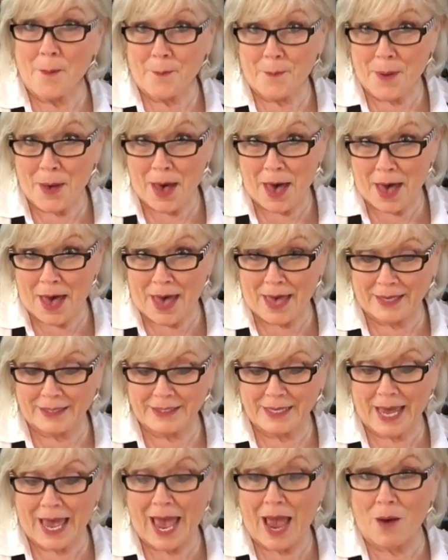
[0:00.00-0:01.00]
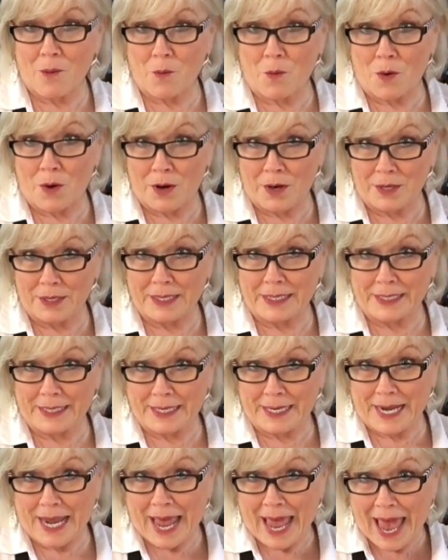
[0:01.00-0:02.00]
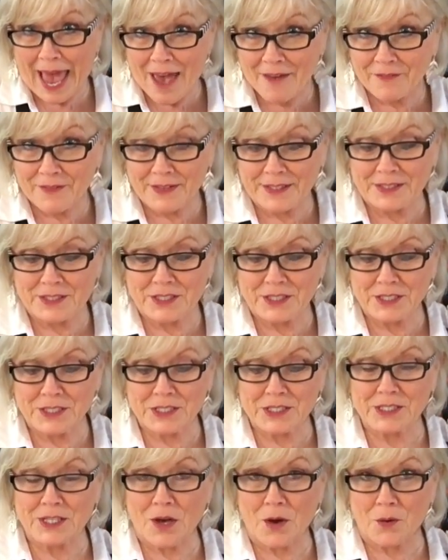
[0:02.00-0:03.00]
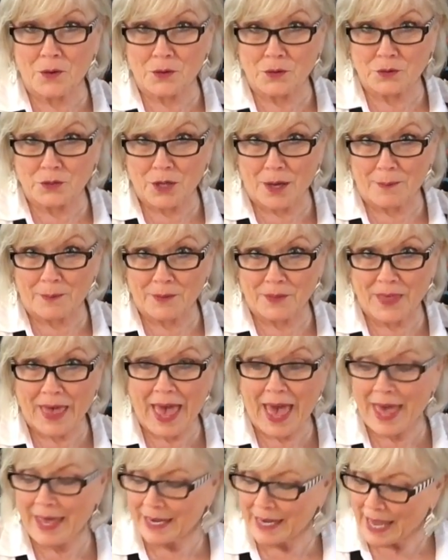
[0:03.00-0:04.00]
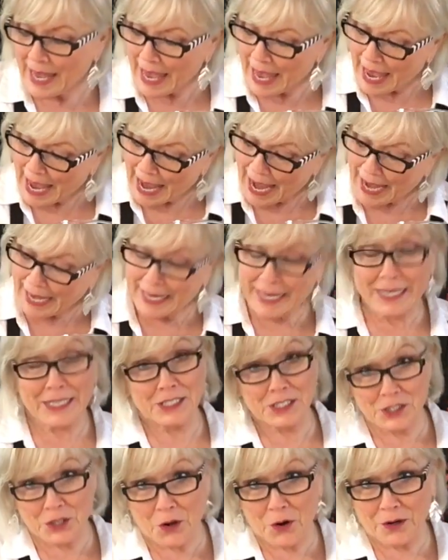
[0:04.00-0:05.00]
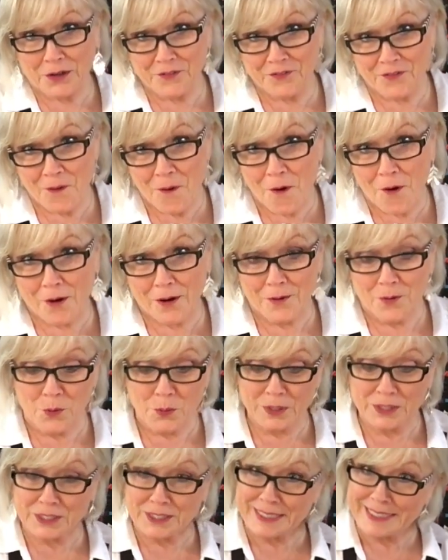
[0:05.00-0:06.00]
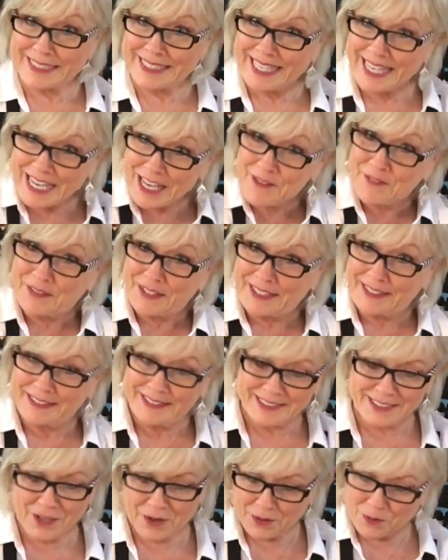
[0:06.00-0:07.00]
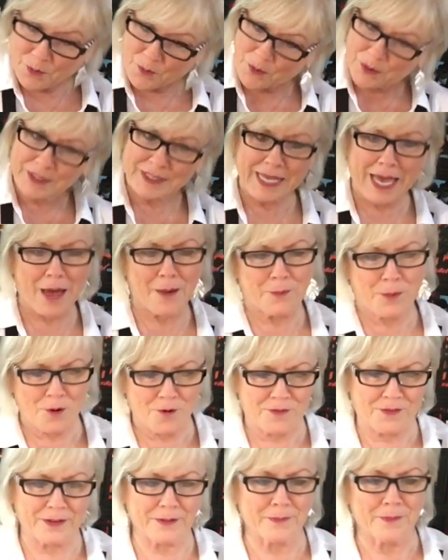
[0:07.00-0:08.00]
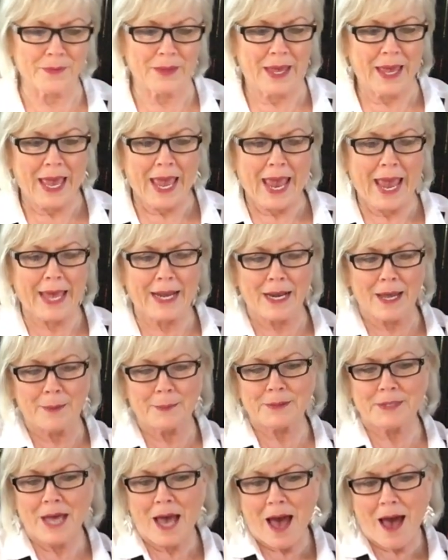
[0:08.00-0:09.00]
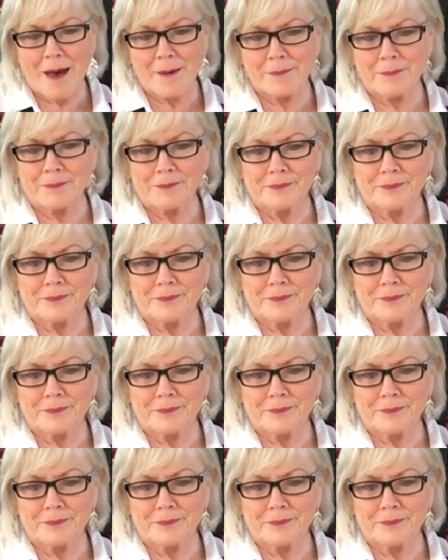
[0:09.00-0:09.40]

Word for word: but I want it in half inches, so you double that, and it's 34, which is even, so it works out perfect. And up top,